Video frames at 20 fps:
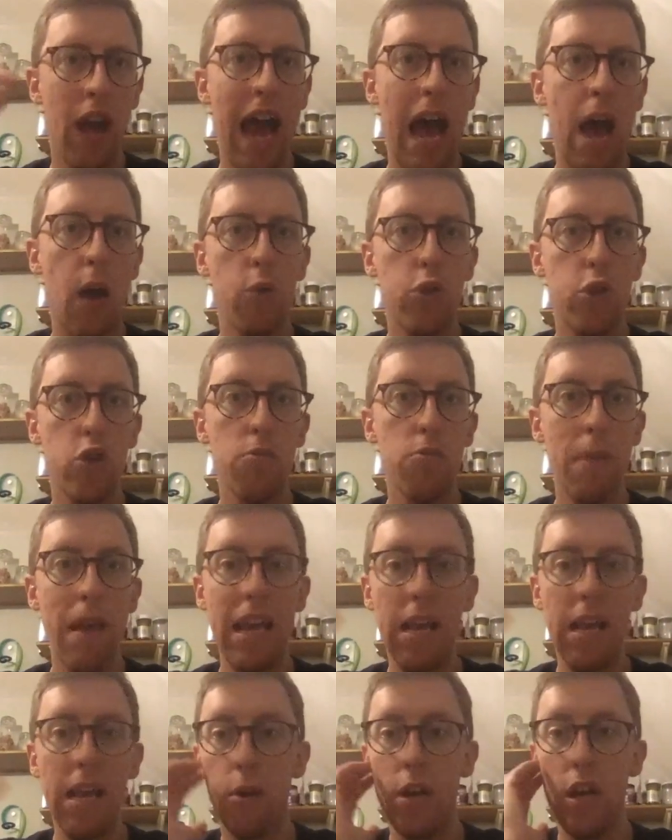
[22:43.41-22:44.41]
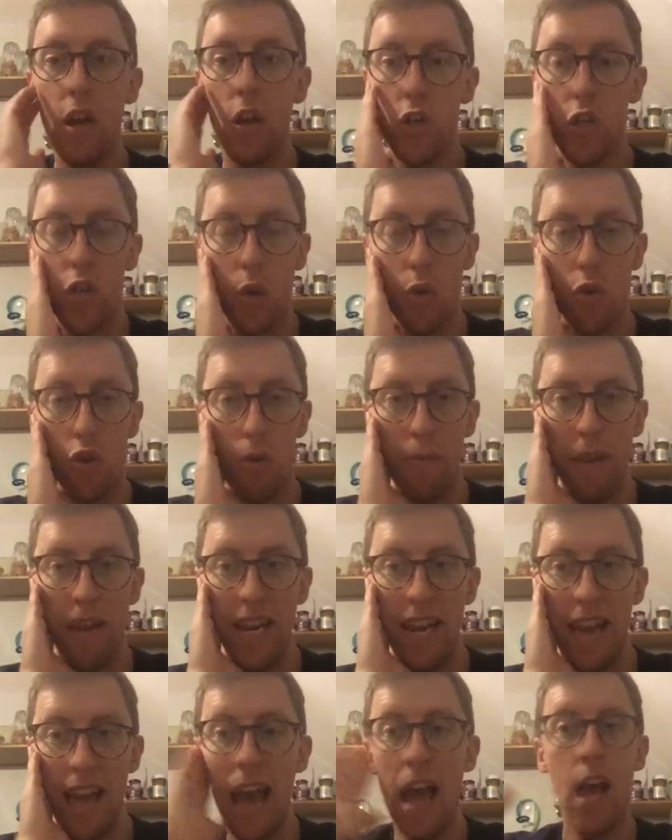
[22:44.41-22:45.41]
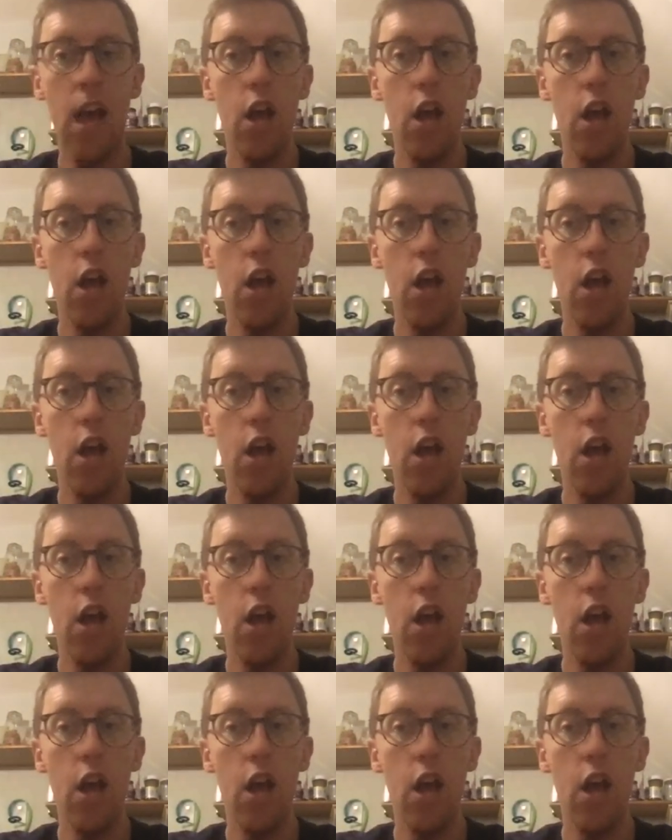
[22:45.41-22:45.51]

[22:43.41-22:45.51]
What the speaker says: how to make money on social media?